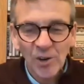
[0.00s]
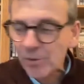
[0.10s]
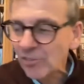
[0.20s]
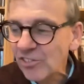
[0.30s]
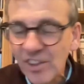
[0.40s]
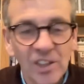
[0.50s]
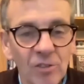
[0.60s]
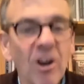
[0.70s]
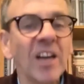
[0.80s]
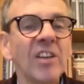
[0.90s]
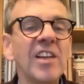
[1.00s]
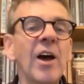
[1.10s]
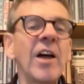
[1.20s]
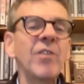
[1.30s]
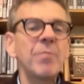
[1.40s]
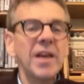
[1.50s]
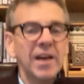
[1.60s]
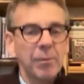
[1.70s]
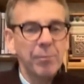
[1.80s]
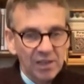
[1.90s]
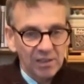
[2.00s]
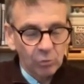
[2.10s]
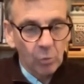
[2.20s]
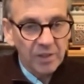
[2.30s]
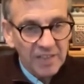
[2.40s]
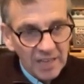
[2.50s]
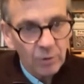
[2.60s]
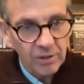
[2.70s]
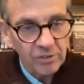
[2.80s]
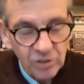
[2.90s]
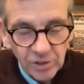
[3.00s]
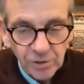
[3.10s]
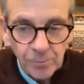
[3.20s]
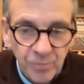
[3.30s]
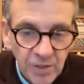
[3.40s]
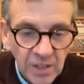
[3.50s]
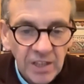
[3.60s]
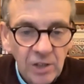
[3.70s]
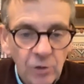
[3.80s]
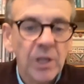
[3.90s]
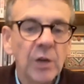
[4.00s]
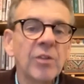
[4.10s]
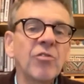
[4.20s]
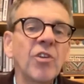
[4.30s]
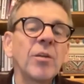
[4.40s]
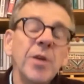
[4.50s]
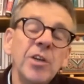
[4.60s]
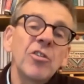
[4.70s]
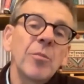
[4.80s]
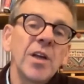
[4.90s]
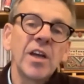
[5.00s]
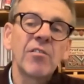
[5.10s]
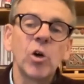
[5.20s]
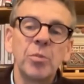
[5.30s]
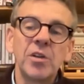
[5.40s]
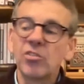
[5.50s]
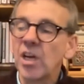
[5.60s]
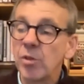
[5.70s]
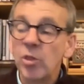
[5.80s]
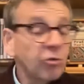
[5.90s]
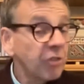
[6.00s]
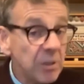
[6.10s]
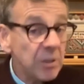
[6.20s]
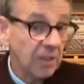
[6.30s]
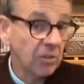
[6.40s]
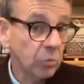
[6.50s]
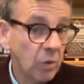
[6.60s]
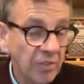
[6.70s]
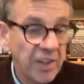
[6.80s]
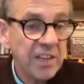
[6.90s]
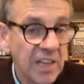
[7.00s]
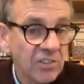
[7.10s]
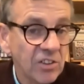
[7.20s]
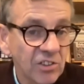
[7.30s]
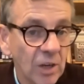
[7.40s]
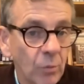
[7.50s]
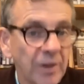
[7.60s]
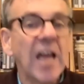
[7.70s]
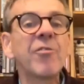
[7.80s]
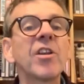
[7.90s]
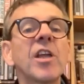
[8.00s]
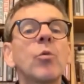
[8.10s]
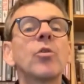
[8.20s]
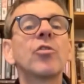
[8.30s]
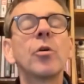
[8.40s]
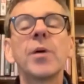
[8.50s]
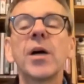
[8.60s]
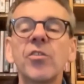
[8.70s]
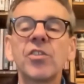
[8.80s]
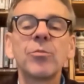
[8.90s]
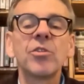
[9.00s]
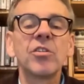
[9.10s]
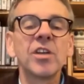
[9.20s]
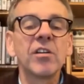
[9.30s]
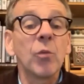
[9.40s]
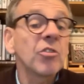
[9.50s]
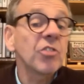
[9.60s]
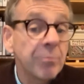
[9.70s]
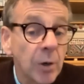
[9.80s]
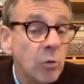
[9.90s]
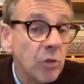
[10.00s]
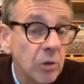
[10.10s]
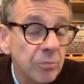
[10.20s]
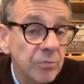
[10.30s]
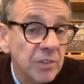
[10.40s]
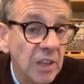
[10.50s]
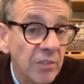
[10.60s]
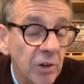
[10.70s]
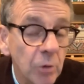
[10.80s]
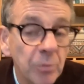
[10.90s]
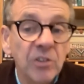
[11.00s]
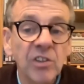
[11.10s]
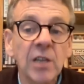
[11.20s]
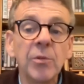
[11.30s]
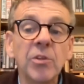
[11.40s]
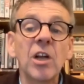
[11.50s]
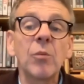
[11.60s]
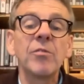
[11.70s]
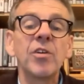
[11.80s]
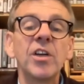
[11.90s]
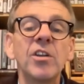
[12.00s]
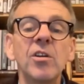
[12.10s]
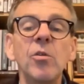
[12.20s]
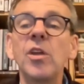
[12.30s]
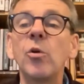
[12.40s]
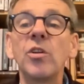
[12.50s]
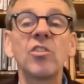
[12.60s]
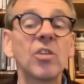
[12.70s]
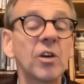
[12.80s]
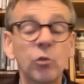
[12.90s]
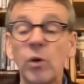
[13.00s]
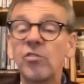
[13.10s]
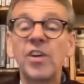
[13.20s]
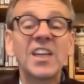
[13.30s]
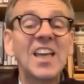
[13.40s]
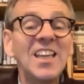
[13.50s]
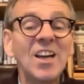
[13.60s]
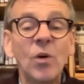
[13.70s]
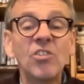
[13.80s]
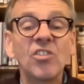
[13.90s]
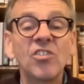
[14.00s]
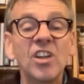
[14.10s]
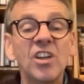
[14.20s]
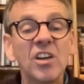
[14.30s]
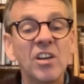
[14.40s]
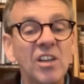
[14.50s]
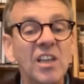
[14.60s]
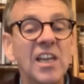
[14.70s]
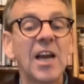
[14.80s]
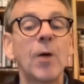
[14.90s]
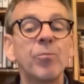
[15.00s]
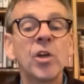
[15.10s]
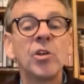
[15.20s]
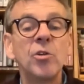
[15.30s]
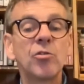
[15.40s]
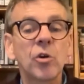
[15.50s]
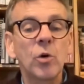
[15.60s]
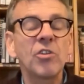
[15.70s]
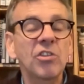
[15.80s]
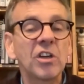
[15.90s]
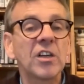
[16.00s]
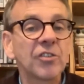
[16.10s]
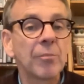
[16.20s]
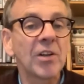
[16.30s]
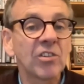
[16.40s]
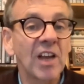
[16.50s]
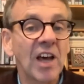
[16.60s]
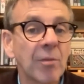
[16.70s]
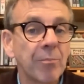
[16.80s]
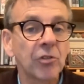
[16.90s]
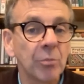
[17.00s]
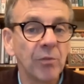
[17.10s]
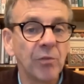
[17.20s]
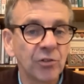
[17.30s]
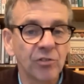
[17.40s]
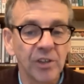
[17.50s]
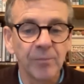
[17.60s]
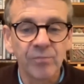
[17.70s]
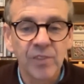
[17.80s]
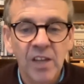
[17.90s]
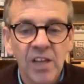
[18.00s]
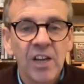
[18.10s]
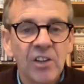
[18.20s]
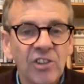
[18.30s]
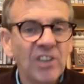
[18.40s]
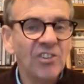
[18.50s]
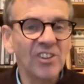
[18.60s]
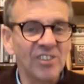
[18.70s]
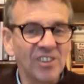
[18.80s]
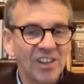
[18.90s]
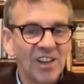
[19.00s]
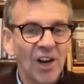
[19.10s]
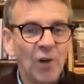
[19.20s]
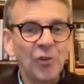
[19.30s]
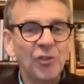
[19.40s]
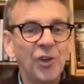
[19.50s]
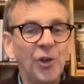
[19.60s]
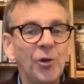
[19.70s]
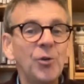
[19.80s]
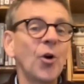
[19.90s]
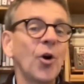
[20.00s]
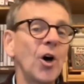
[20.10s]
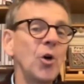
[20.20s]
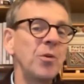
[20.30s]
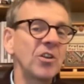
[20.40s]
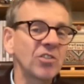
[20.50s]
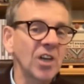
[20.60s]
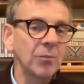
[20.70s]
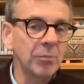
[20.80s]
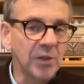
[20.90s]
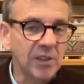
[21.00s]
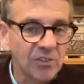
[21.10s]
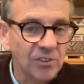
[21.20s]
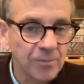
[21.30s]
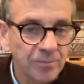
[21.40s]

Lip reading: much indeed. Right, now having met our panelists, what we're now going to do is we're going to invite them each to make their opening statement, 3 minutes, when they get to say whatever they want to about the subject area. Once they've both done their opening statements, I'll invite you, the audience, to ask questions. In fact, get your questions in early now. Use the question and answer button at the bottom of your screen. Jason, over to you, your opening statement, please.